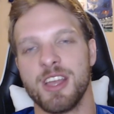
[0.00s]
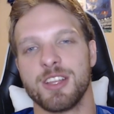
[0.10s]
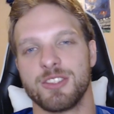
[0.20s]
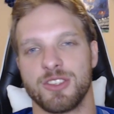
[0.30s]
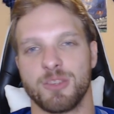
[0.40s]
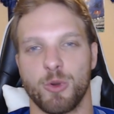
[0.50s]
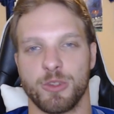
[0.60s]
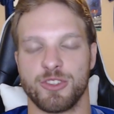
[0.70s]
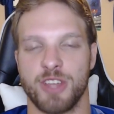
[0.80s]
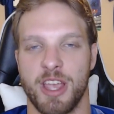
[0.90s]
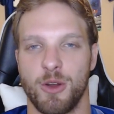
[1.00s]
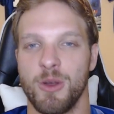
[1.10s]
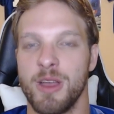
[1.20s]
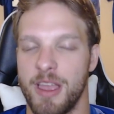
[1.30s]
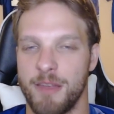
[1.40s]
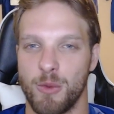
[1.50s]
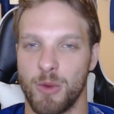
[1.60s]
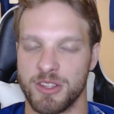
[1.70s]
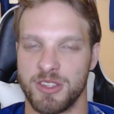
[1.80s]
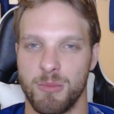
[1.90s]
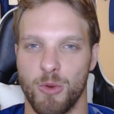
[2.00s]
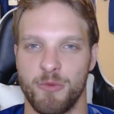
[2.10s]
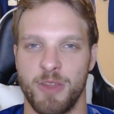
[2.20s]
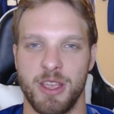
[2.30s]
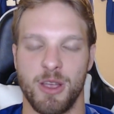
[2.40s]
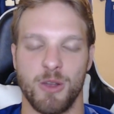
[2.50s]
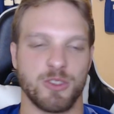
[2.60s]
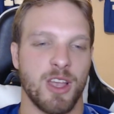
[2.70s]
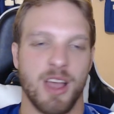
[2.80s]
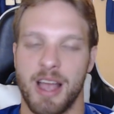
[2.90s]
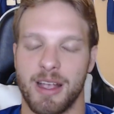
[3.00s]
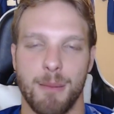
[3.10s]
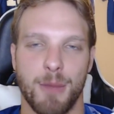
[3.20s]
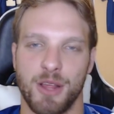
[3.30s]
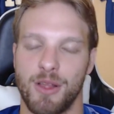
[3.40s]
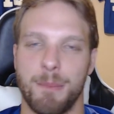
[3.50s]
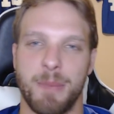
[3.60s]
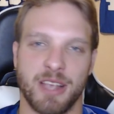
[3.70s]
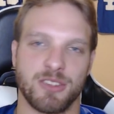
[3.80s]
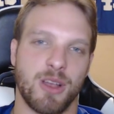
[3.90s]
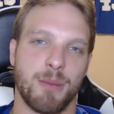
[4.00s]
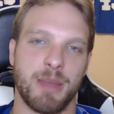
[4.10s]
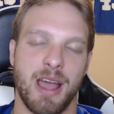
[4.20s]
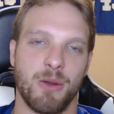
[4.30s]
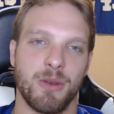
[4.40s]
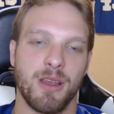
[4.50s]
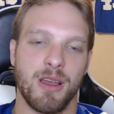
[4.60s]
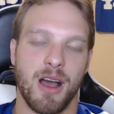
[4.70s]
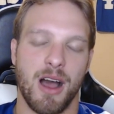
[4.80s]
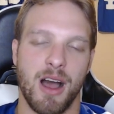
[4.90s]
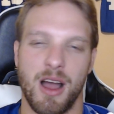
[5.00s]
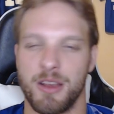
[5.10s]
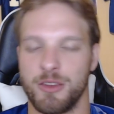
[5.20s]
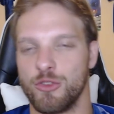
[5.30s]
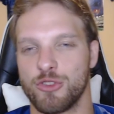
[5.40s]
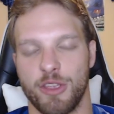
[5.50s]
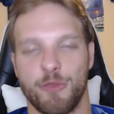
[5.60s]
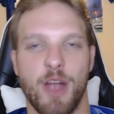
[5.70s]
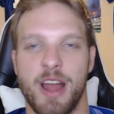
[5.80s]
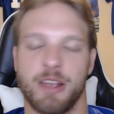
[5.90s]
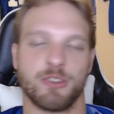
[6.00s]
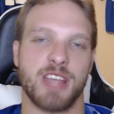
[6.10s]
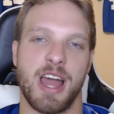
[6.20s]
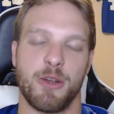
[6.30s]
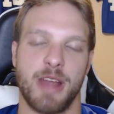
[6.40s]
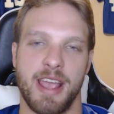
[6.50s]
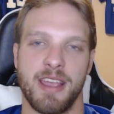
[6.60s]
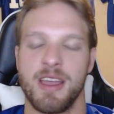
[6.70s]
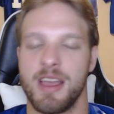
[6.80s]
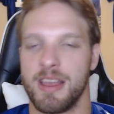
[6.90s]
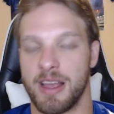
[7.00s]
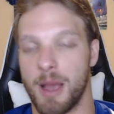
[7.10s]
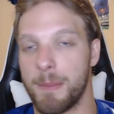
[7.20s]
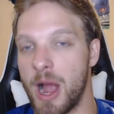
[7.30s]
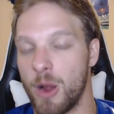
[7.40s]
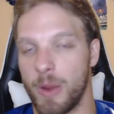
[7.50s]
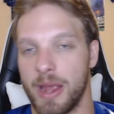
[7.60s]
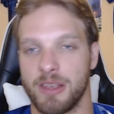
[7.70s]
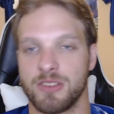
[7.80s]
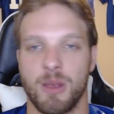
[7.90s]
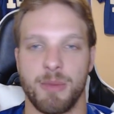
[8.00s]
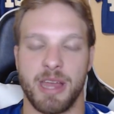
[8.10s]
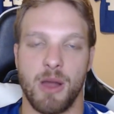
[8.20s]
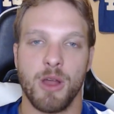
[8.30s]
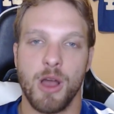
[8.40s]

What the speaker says: to support the channel. If you want to see more videos, I got Moneyline picks coming out on usually Friday or Saturday. And I got power rankings coming out